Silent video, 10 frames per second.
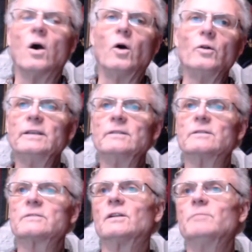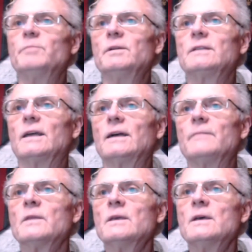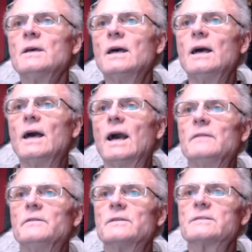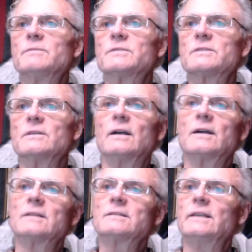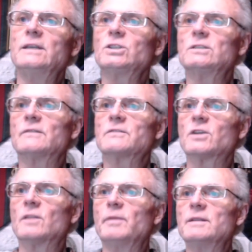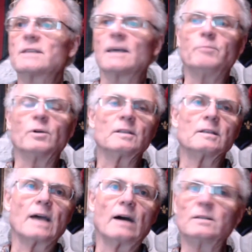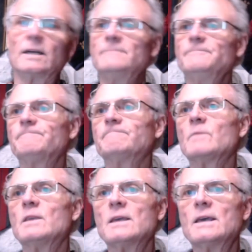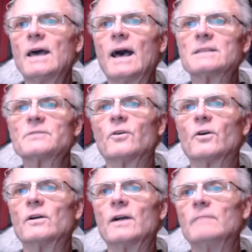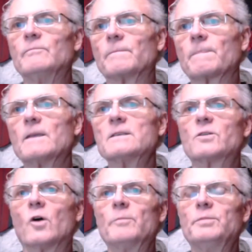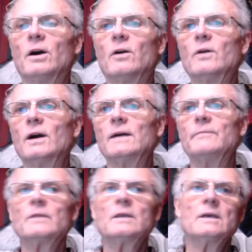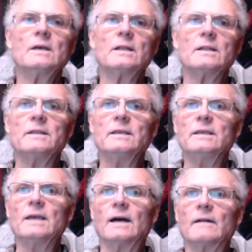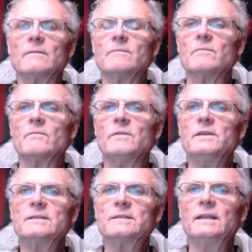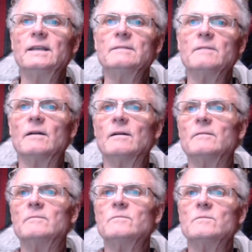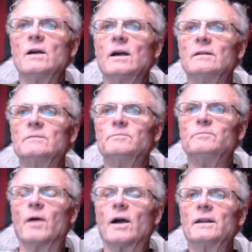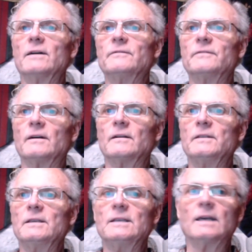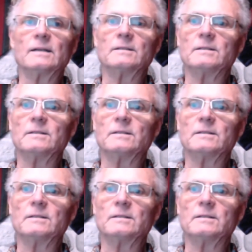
holding the serpent and the sub-constellations of serpents, Caput and Cauda. As for Scorpio, the seating part of the